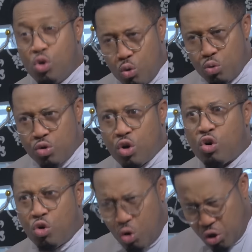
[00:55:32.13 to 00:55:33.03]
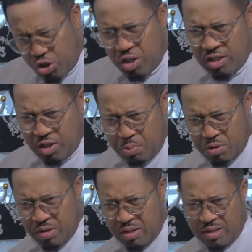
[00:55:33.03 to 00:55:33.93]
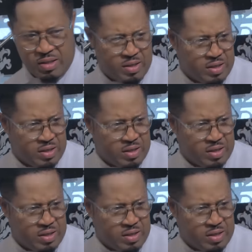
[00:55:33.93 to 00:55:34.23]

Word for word: those crushed their spirits.